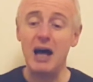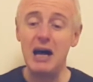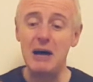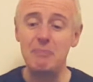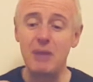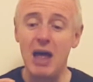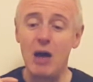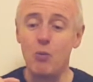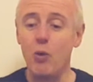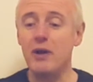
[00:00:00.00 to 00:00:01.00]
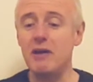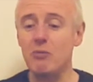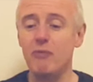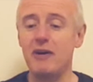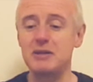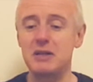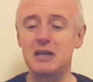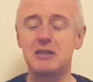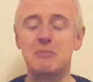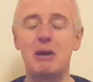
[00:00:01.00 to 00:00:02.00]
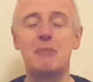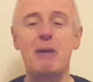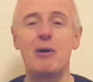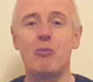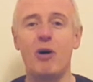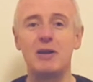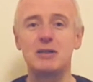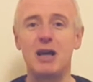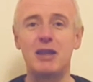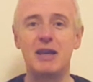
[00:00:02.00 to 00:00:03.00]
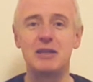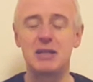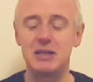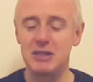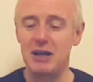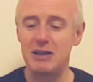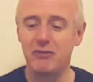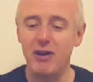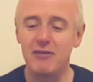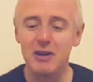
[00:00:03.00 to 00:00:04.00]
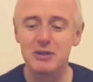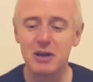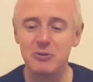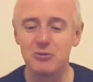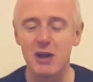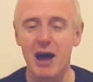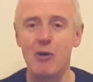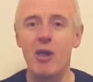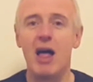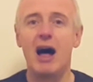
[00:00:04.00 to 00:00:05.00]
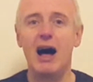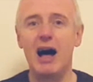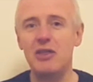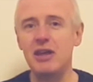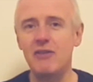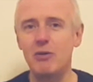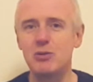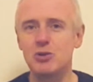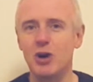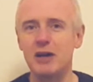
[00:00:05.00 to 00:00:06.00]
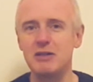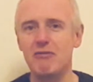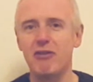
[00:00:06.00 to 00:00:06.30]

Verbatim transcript: Um, what, I, what fascinates me about wines like this is uh, it's five years old now. Uh, I think if I were to try it in